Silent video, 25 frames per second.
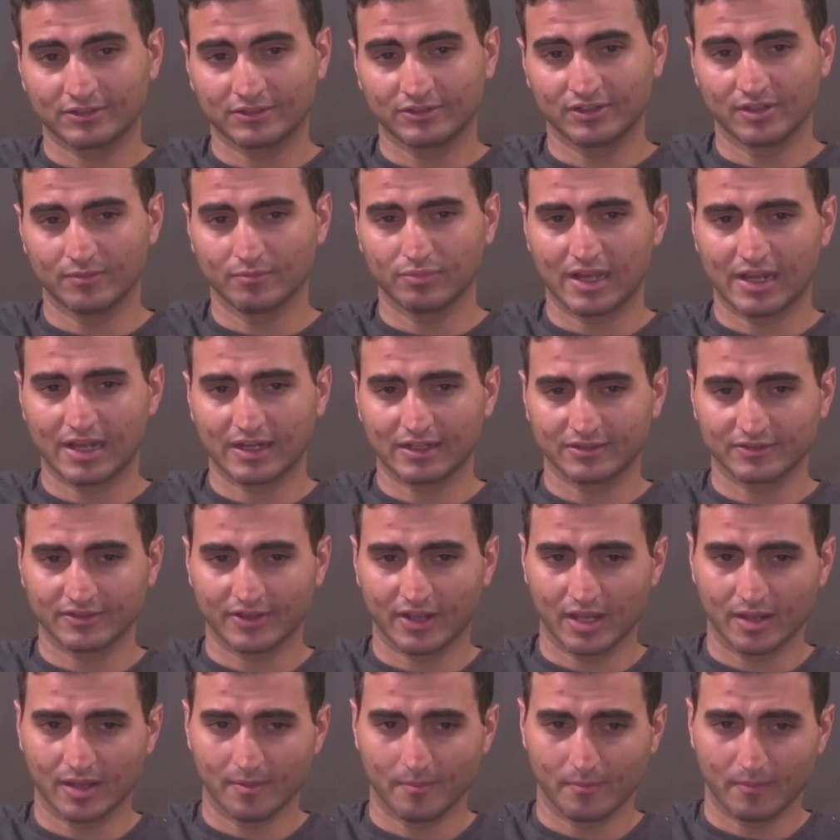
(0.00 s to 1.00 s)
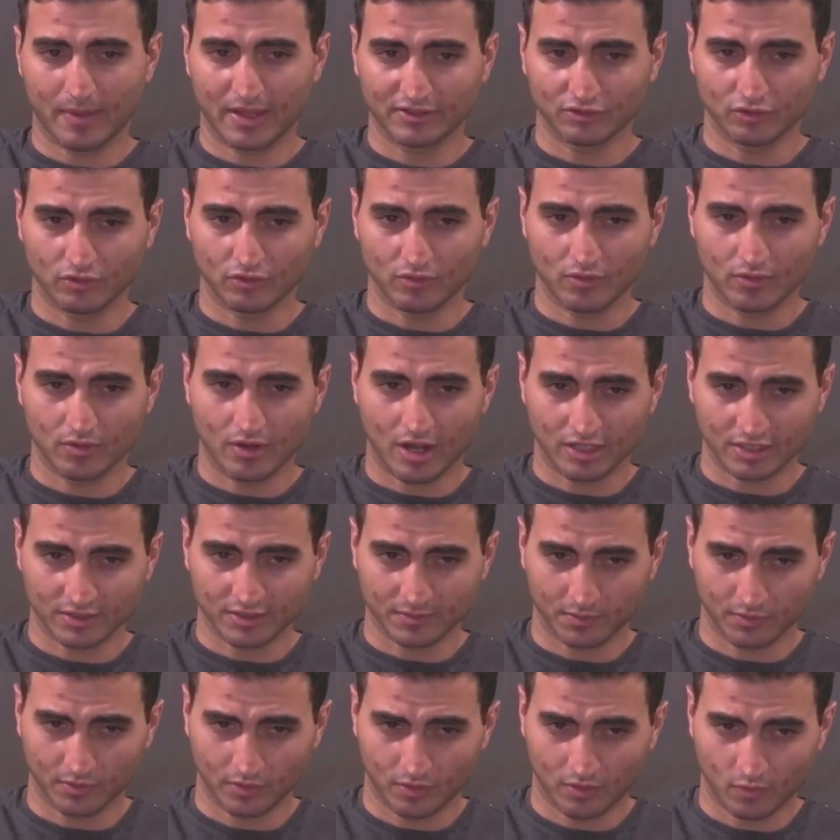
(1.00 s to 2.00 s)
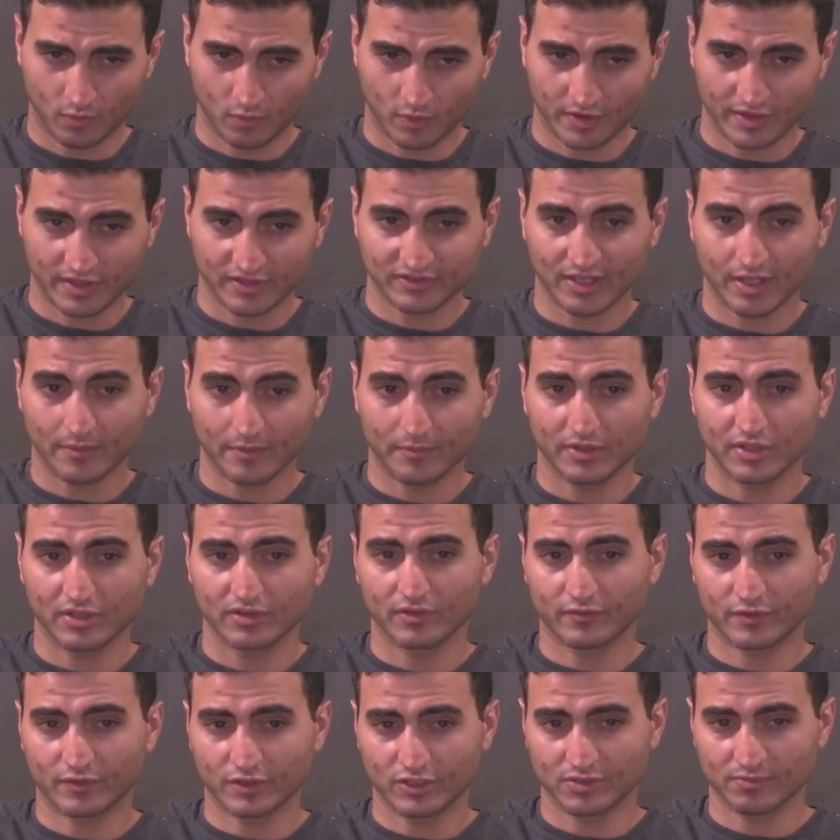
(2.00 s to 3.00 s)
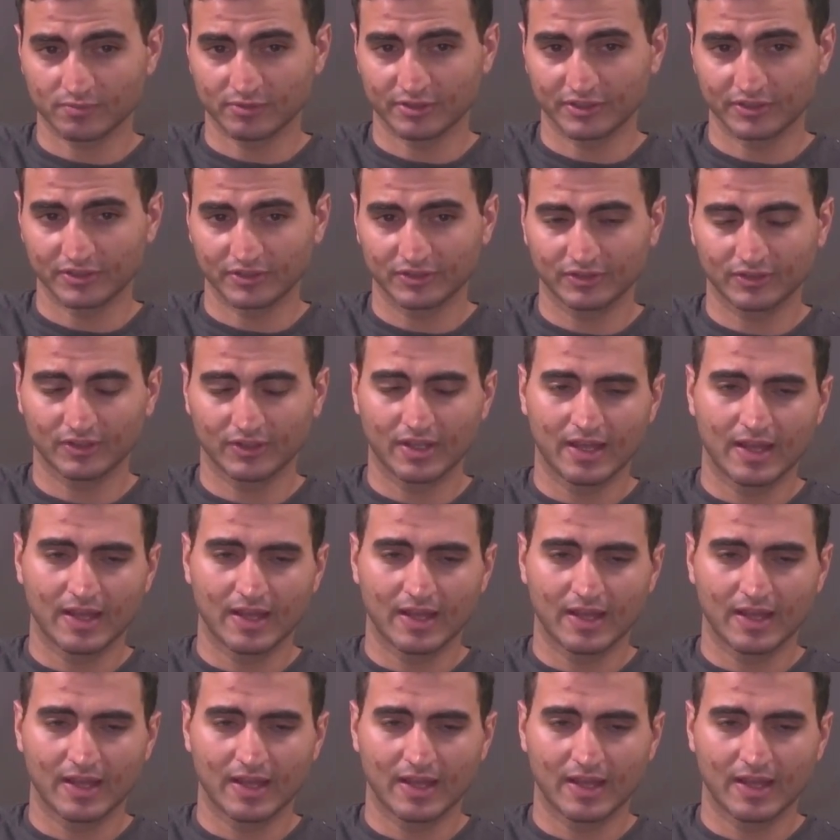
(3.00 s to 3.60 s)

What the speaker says: to the Black Site Mental Hospital where they sent me in the first place.